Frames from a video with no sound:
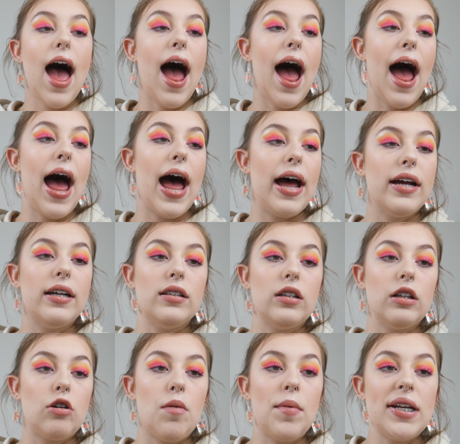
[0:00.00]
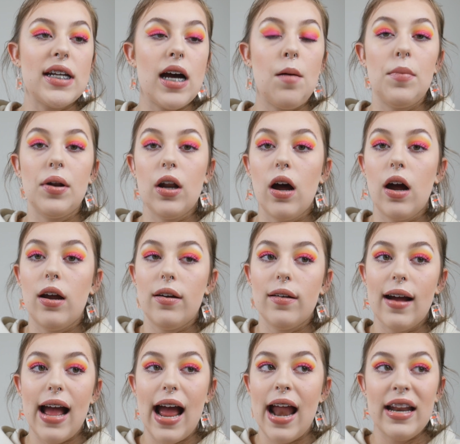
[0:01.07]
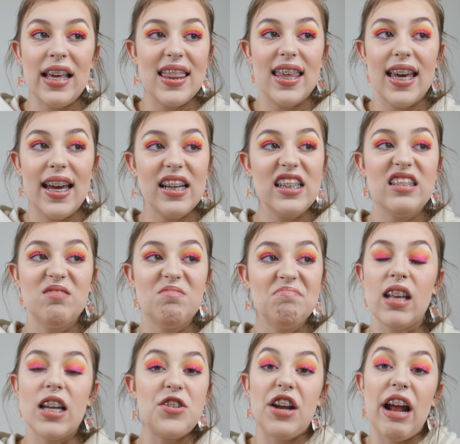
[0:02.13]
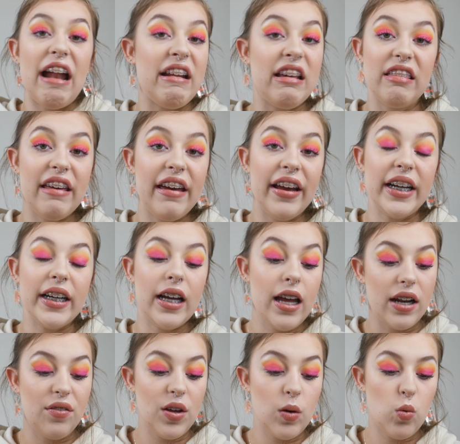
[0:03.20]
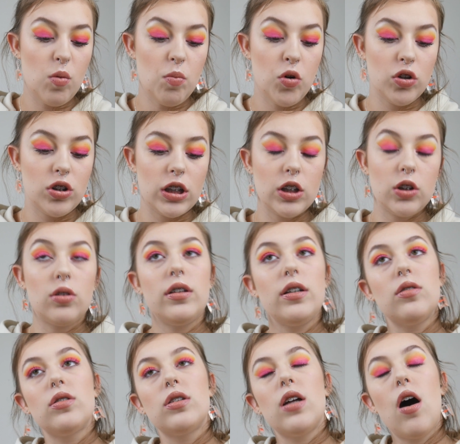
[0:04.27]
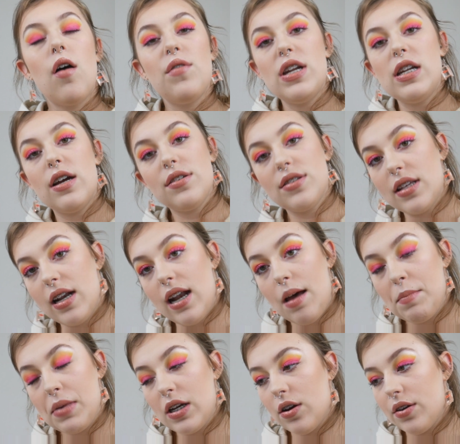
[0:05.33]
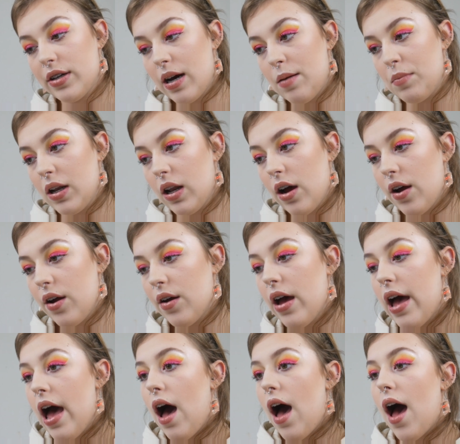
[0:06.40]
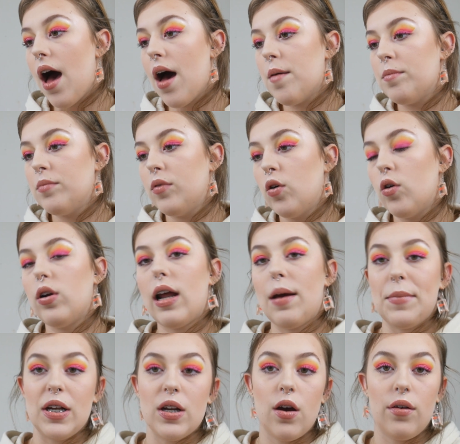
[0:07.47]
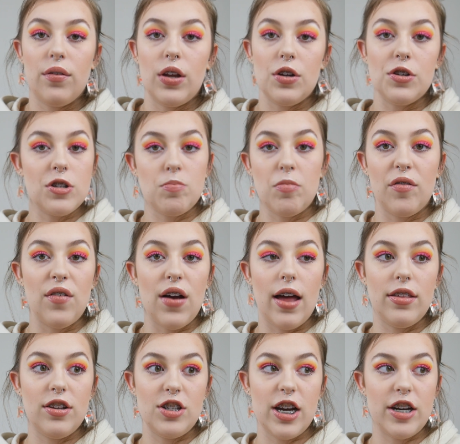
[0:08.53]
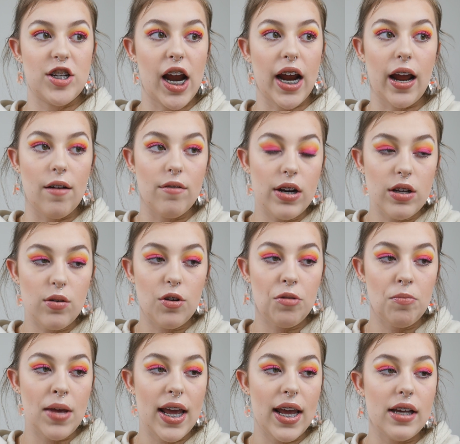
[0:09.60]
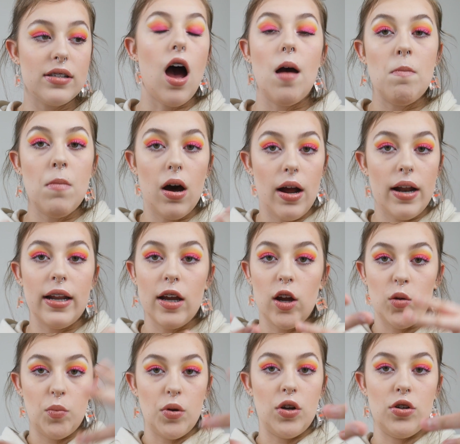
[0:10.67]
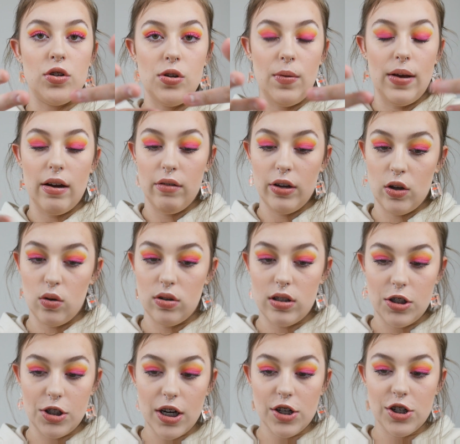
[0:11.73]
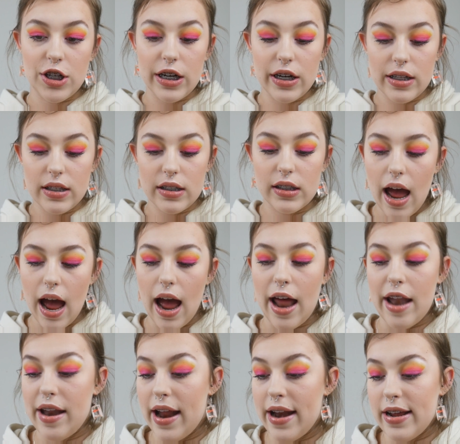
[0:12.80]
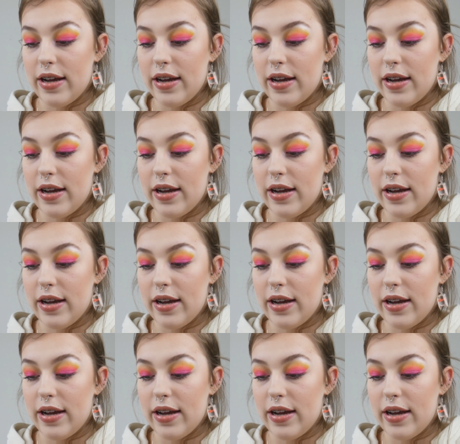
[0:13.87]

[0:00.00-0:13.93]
and comment down below anything, literally anything. If you want more tutorial style videos, then let me know down below, or let me know if you just prefer the chit chat get ready with me. I'm highly open to hearing your suggestions and any